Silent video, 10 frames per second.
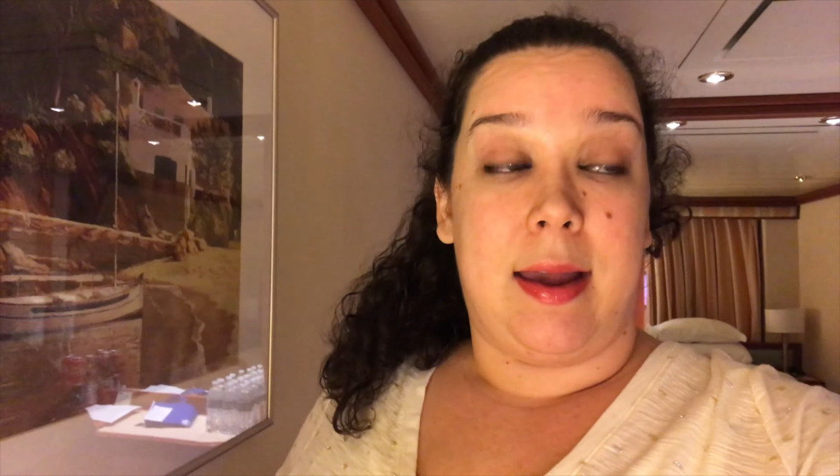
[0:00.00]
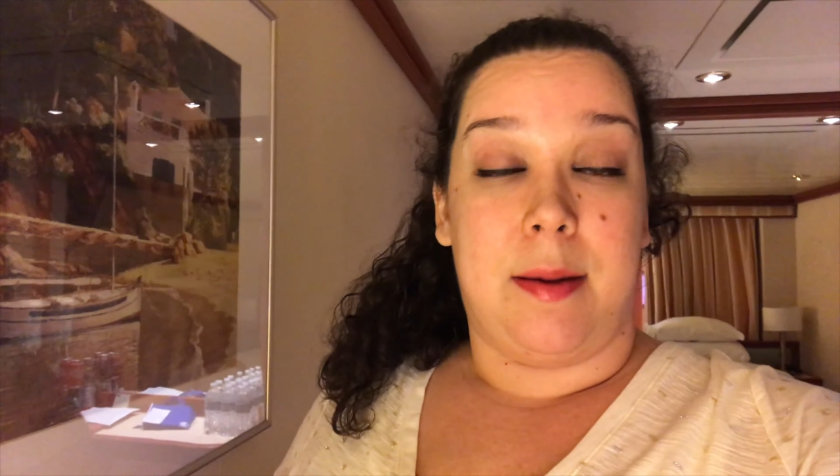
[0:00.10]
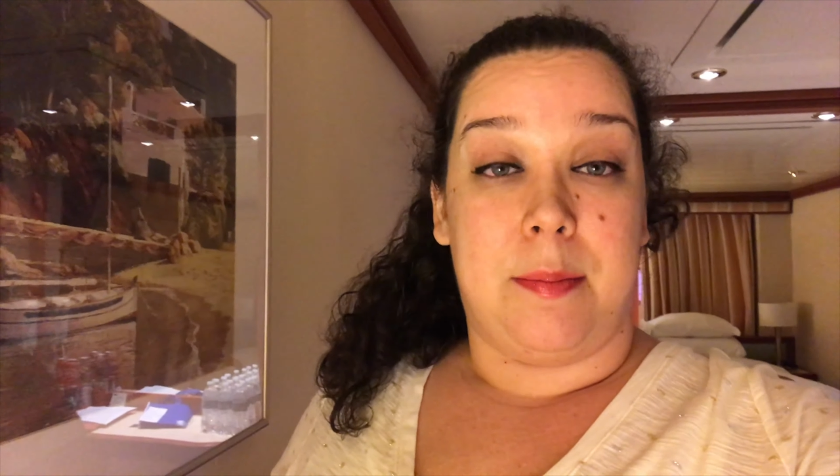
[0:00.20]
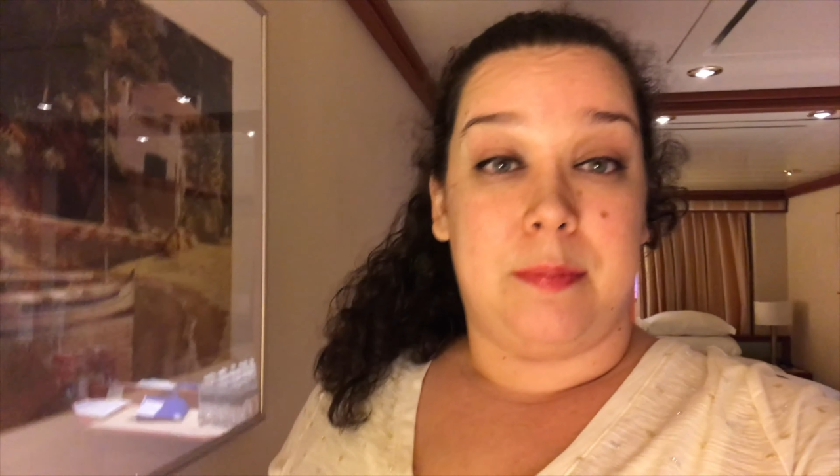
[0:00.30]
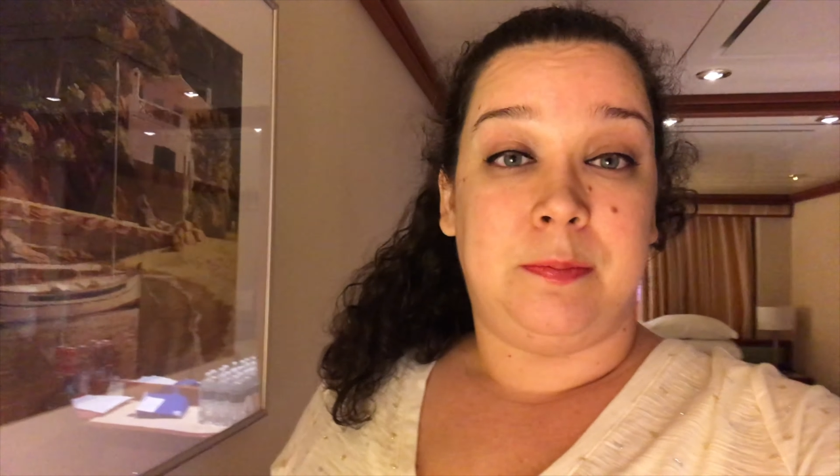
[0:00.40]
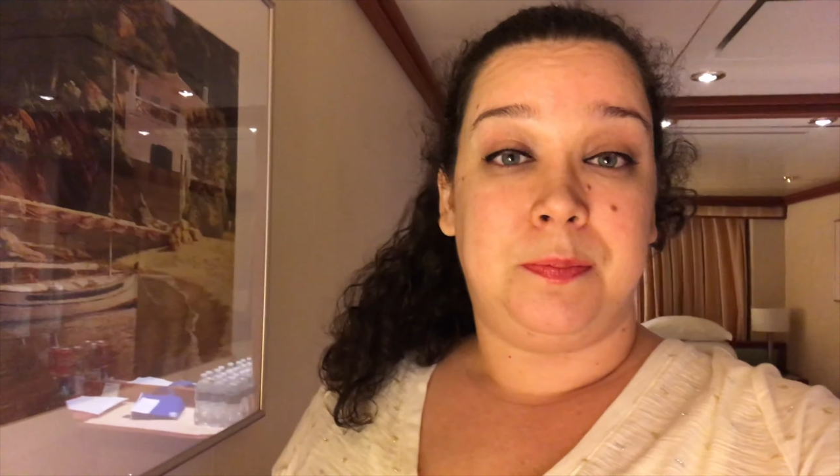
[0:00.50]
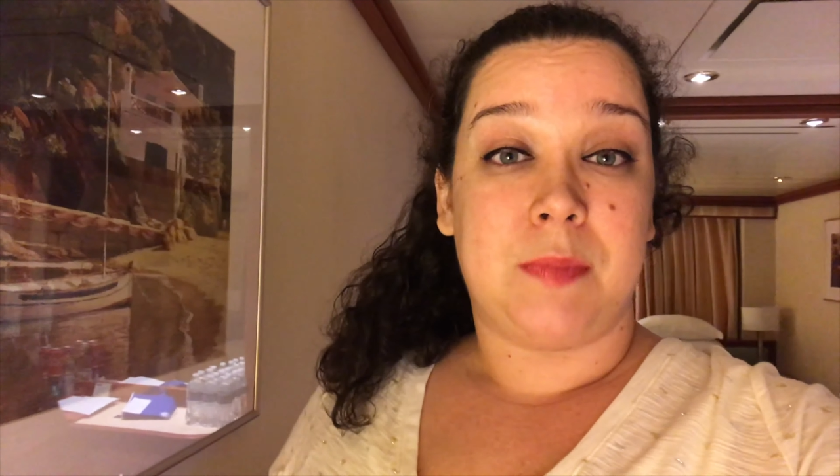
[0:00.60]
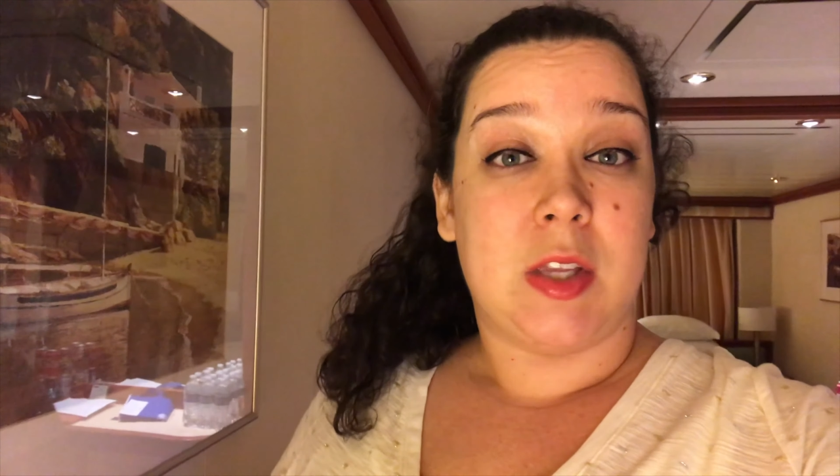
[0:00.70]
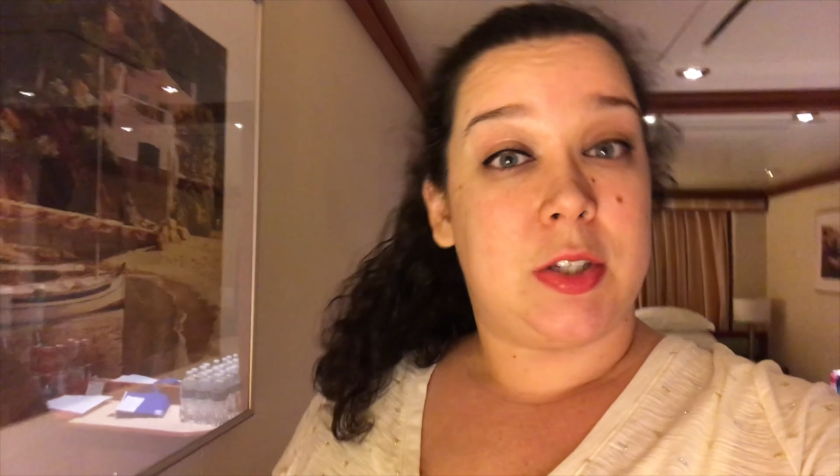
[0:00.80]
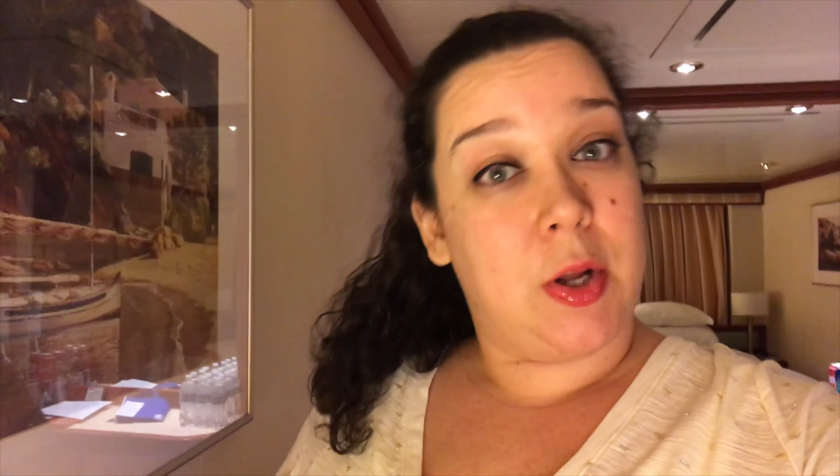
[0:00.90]
am
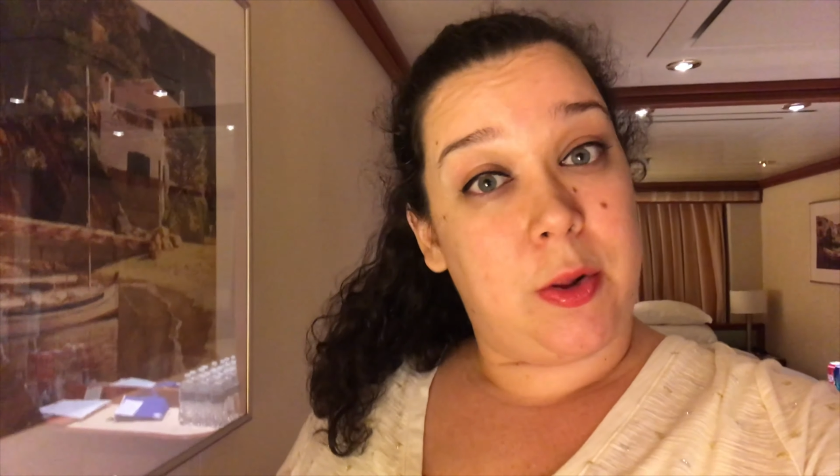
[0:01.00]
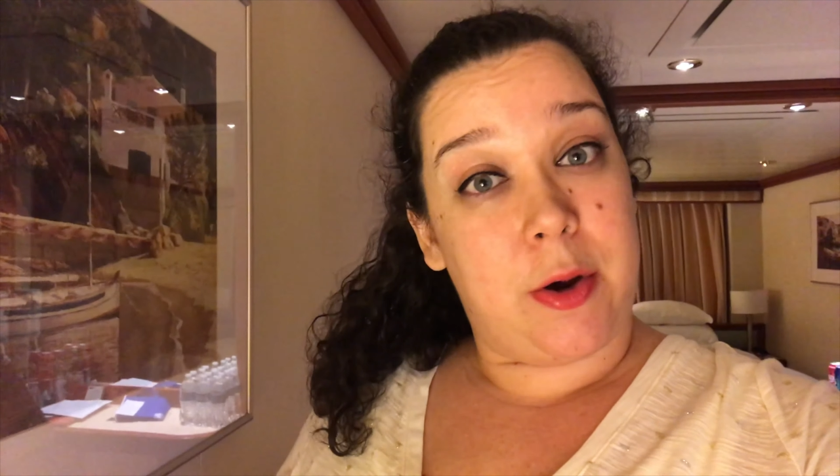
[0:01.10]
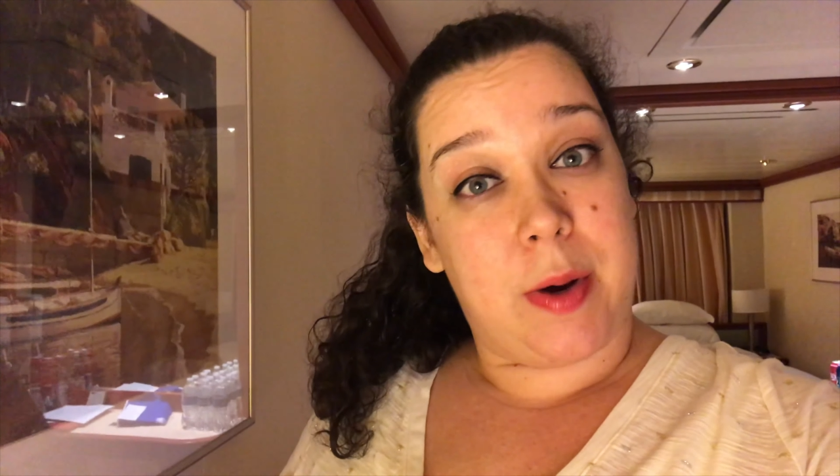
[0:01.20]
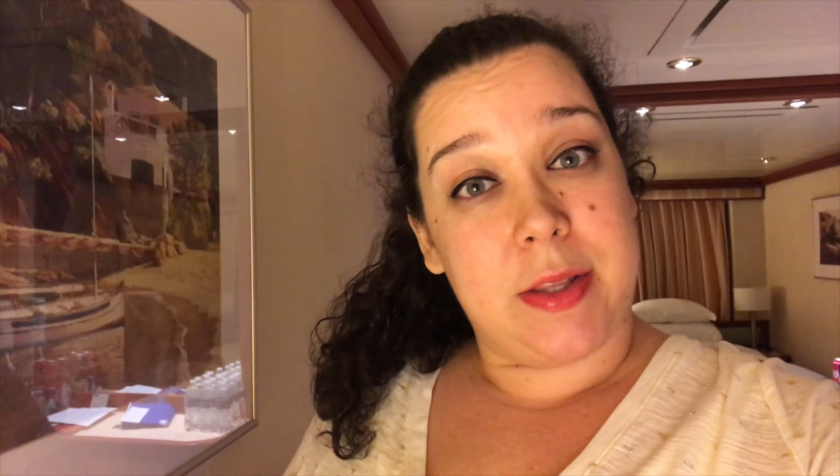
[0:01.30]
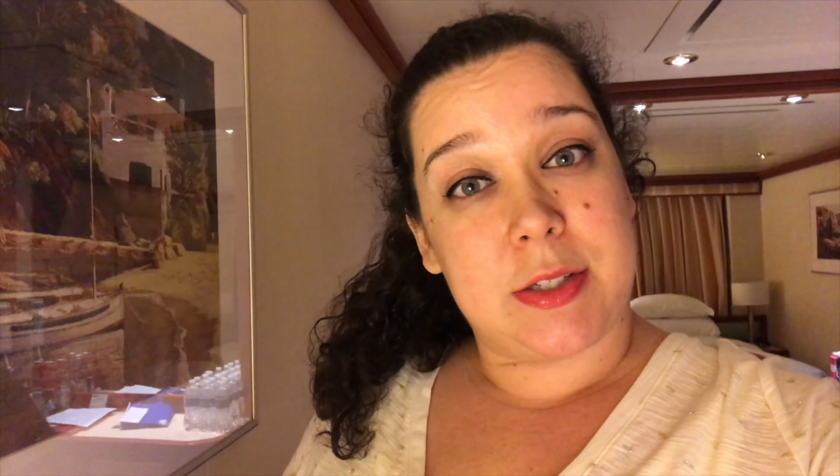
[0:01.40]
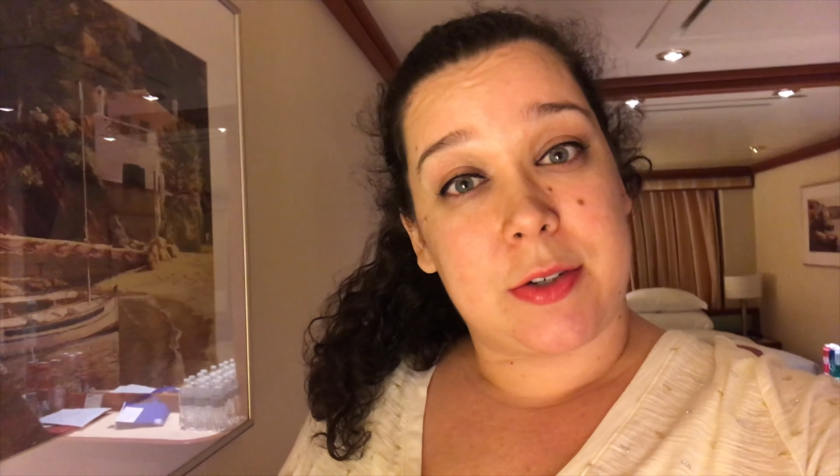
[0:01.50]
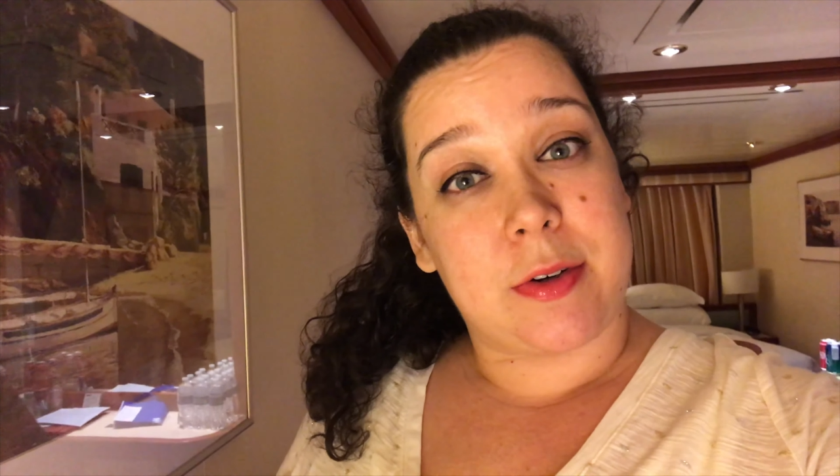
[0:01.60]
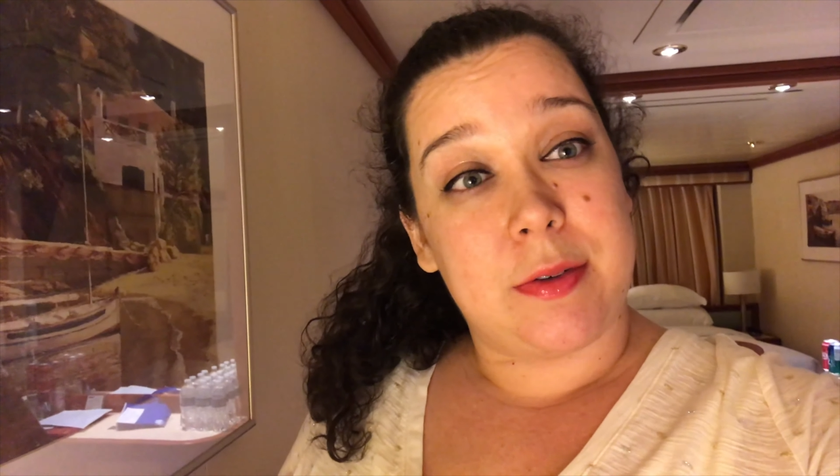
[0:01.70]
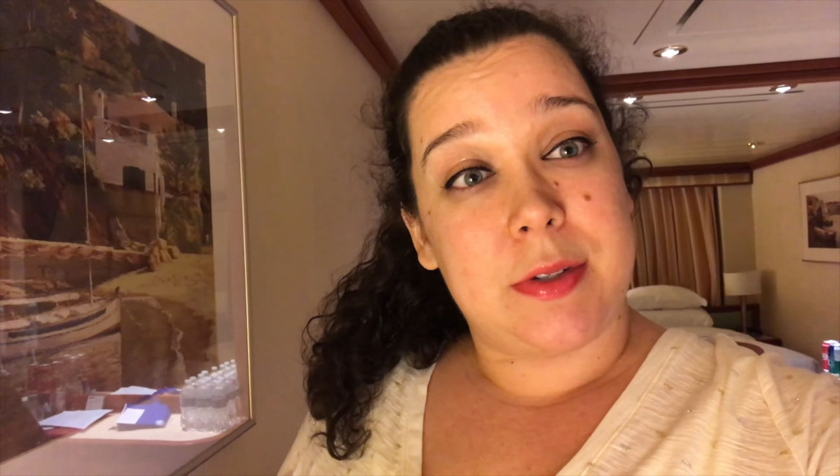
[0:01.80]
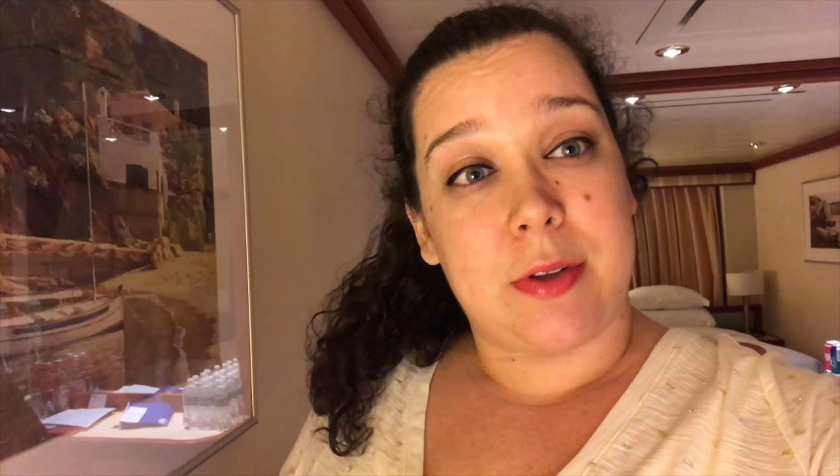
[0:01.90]
solo on this cruise,